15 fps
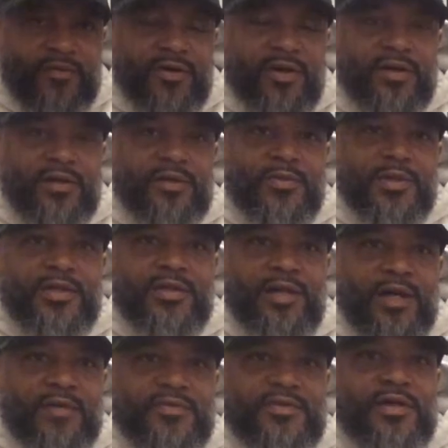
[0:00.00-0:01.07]
for an unlimited
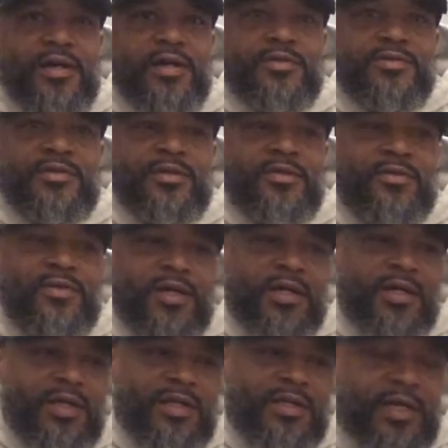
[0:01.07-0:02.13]
lifestyle. So
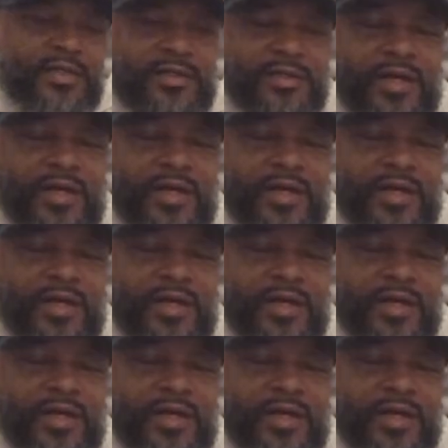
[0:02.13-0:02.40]
that's